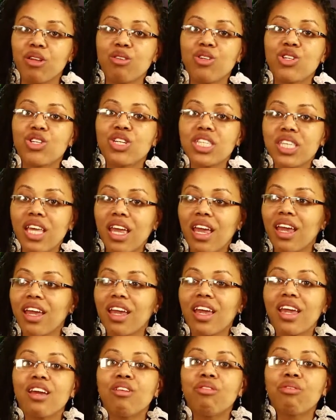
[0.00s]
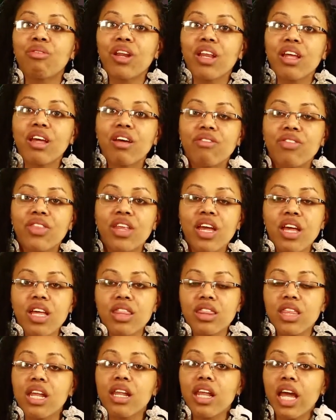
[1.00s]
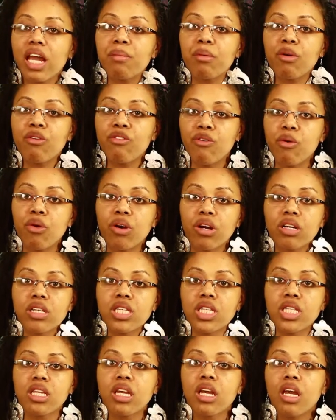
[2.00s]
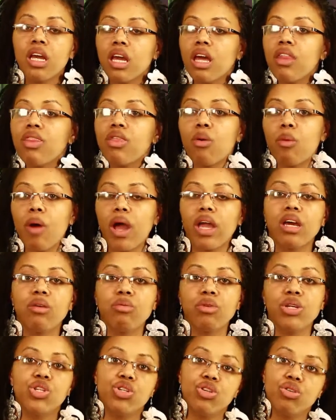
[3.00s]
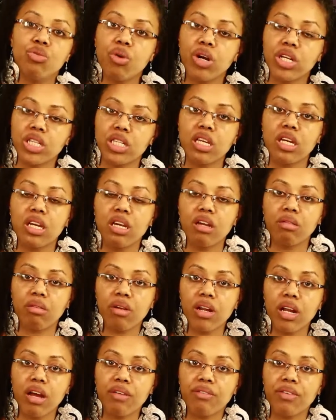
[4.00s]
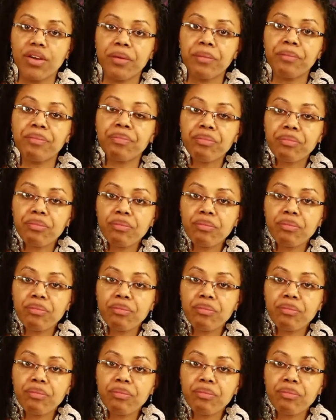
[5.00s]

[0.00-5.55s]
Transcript: You just can't get rid of the labor force in the way in which you want to get rid of it.